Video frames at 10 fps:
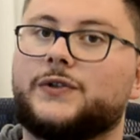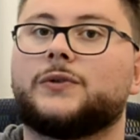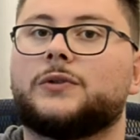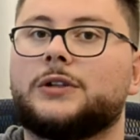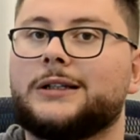
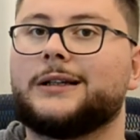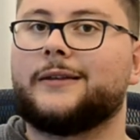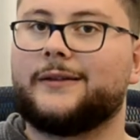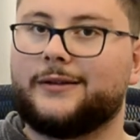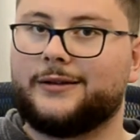you
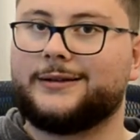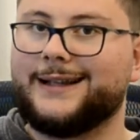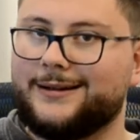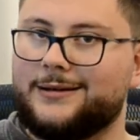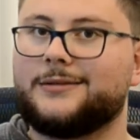the
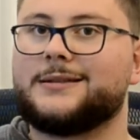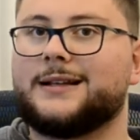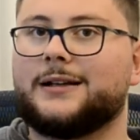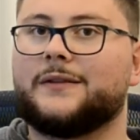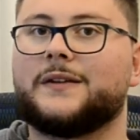technical
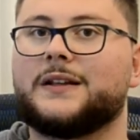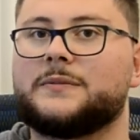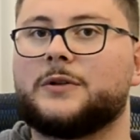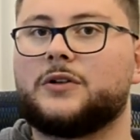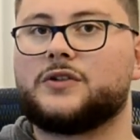side of things,
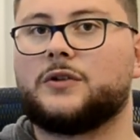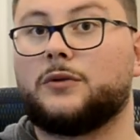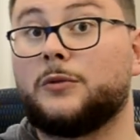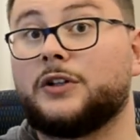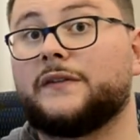but also will
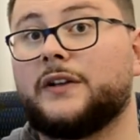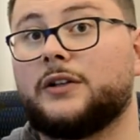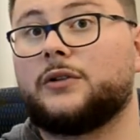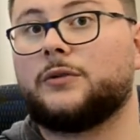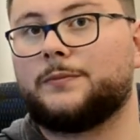motivate you
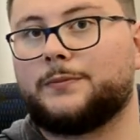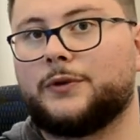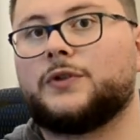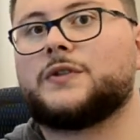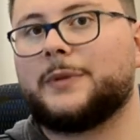to
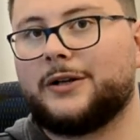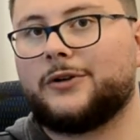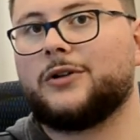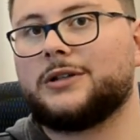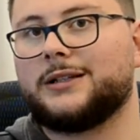produce better
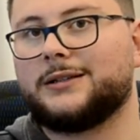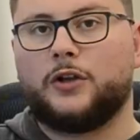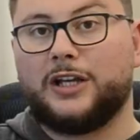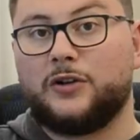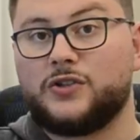content. You
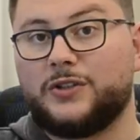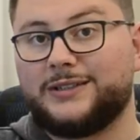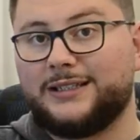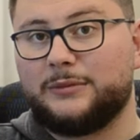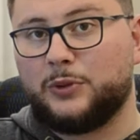can also
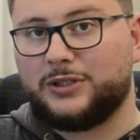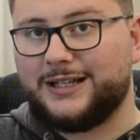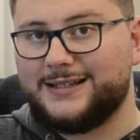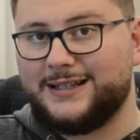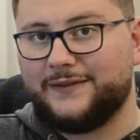attend
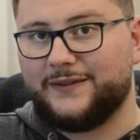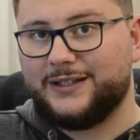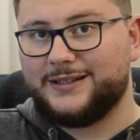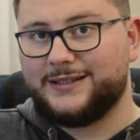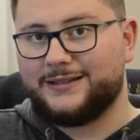podcasting
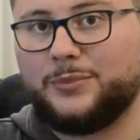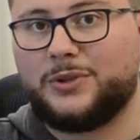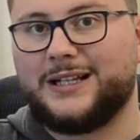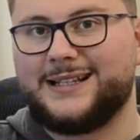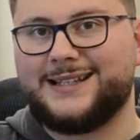events.
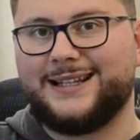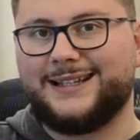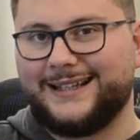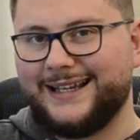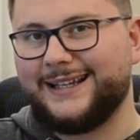
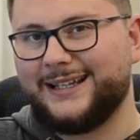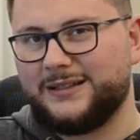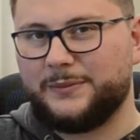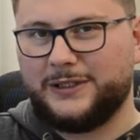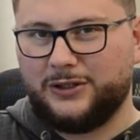Podcasting can get a
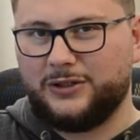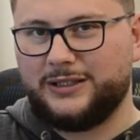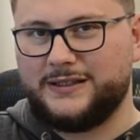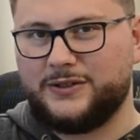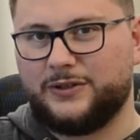bit lonely,
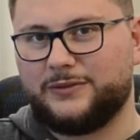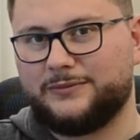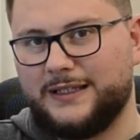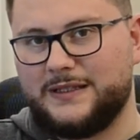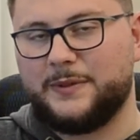so
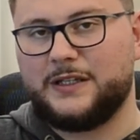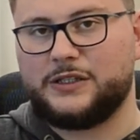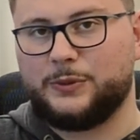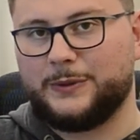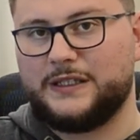it's best
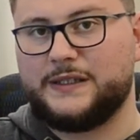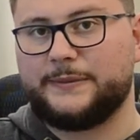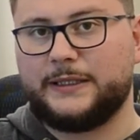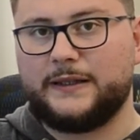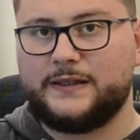to
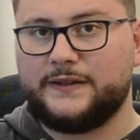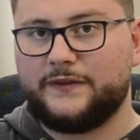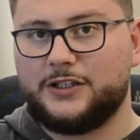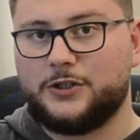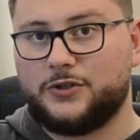participate in these
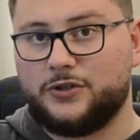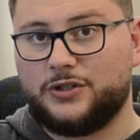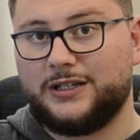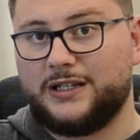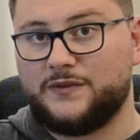events to
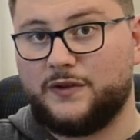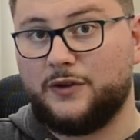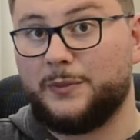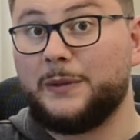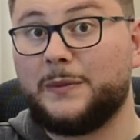socialize with new
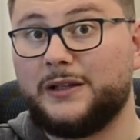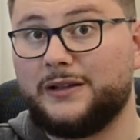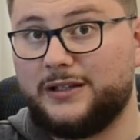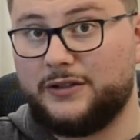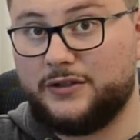people in
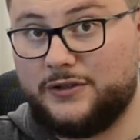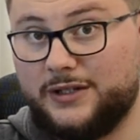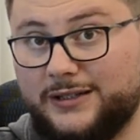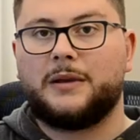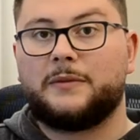the industry.
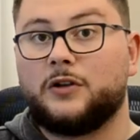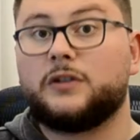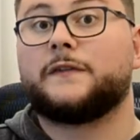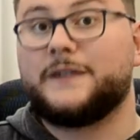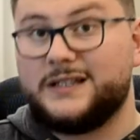Maybe not a
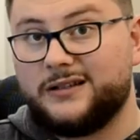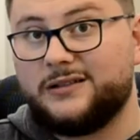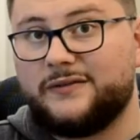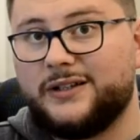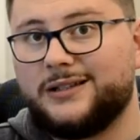physical
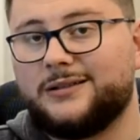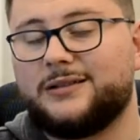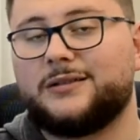event